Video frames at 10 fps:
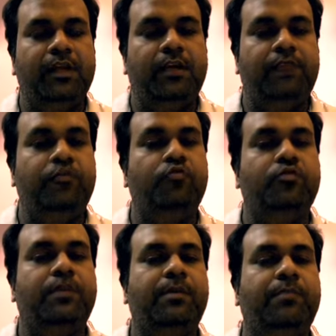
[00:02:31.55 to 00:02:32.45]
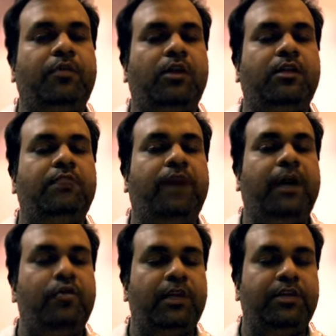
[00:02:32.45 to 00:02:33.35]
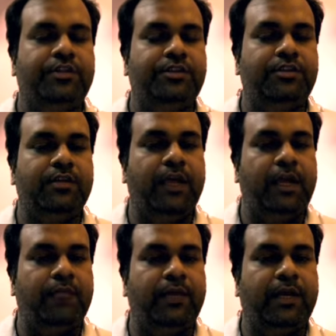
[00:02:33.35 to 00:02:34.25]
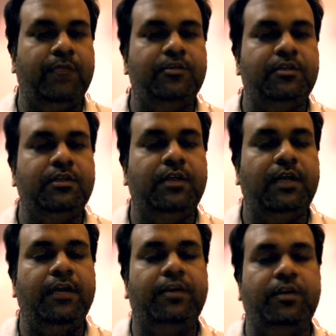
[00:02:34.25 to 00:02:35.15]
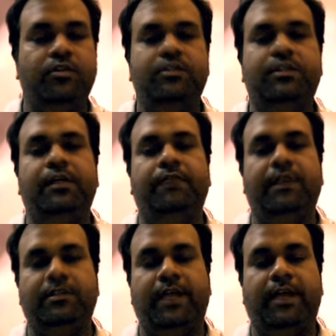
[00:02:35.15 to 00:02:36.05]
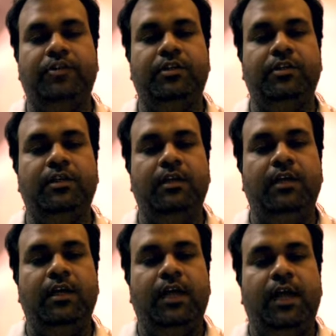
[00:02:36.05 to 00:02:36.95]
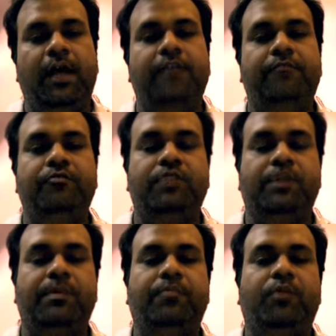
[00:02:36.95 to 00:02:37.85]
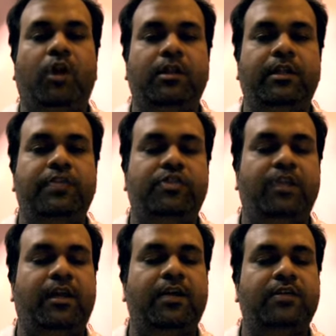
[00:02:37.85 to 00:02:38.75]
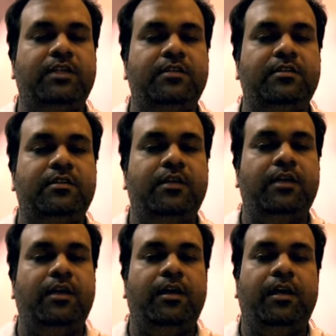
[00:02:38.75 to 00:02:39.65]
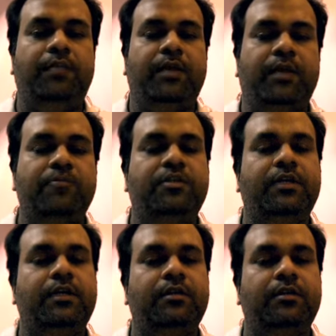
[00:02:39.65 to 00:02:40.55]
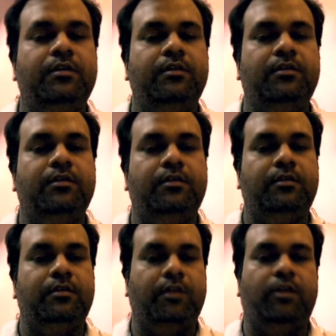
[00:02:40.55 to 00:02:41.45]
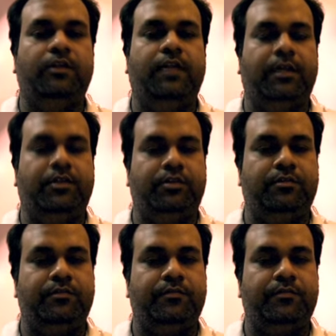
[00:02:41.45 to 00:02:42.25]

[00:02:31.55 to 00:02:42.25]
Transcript: If you sum up all the Vayu Rashis, it denotes the west direction. And if you sum up all the Jal Rashis, it becomes the north direction.